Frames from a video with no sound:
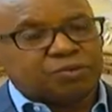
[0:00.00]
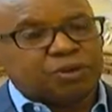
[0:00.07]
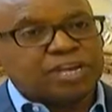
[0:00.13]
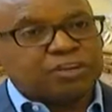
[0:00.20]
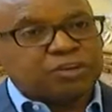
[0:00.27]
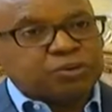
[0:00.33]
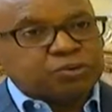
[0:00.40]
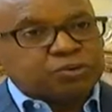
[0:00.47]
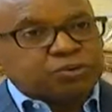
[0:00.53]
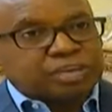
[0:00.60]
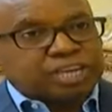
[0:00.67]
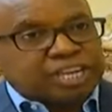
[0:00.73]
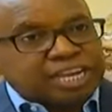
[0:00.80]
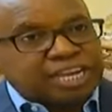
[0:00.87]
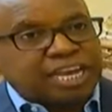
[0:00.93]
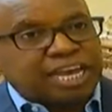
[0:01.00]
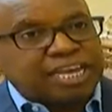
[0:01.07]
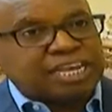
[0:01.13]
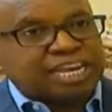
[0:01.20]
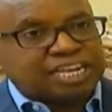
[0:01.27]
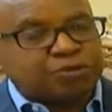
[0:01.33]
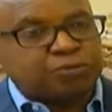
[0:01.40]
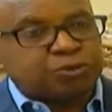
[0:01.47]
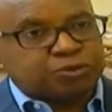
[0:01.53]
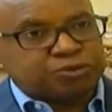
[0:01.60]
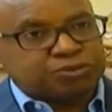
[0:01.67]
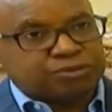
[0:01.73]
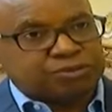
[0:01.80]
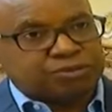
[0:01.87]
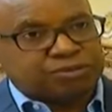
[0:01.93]
When you kill an animal
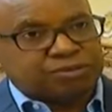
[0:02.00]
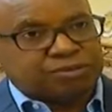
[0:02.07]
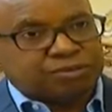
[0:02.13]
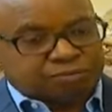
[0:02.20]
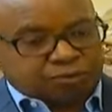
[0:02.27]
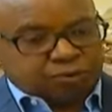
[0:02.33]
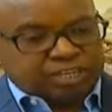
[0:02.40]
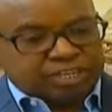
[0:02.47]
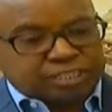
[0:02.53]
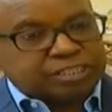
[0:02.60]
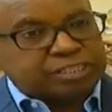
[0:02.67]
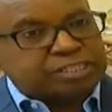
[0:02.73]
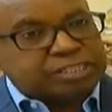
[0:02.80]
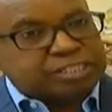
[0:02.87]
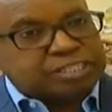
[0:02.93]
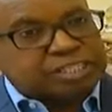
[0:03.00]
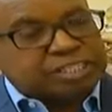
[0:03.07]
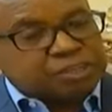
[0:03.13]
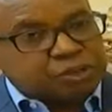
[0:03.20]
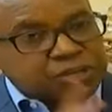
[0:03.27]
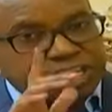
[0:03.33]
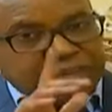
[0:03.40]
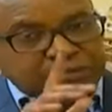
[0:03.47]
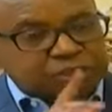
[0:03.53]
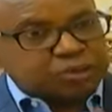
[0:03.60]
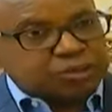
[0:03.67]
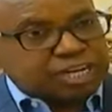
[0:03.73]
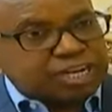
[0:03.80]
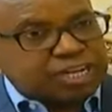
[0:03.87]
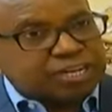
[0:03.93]
for its, not
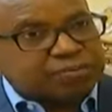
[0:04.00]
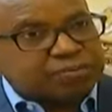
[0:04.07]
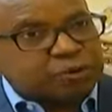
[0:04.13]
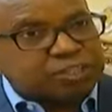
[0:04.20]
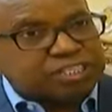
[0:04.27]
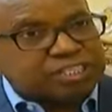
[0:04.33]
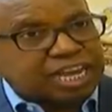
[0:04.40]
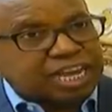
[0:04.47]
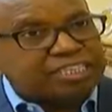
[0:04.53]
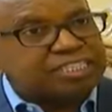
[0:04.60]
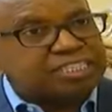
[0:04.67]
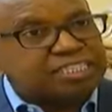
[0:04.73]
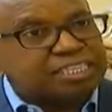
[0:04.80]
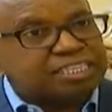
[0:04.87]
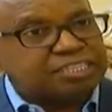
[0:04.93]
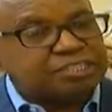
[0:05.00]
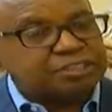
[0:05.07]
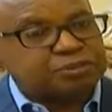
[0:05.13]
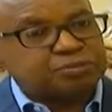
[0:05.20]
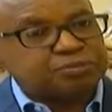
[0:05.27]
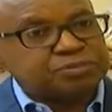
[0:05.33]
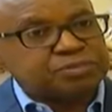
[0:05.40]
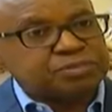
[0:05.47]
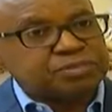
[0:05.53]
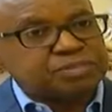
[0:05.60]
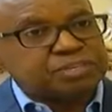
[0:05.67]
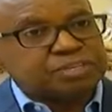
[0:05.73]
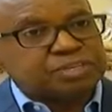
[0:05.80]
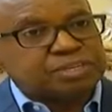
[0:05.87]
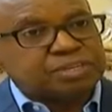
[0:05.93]
livestock, for its hides and skins,
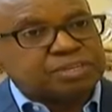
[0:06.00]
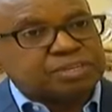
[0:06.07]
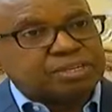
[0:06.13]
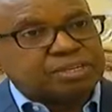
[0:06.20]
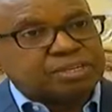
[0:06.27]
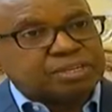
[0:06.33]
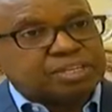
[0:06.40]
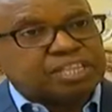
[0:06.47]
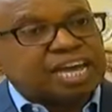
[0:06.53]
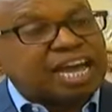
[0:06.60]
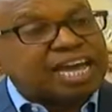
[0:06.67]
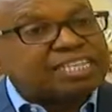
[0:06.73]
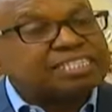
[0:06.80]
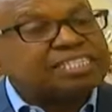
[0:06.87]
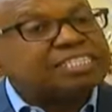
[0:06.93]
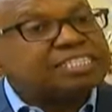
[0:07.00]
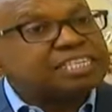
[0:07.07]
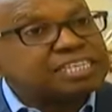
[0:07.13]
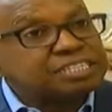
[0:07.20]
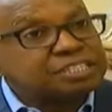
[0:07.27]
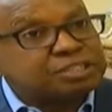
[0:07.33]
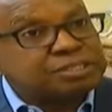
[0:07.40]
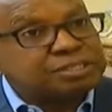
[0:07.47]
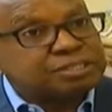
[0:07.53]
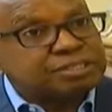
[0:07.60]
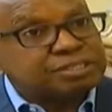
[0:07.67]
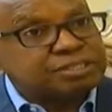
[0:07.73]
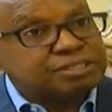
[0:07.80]
the hides and skins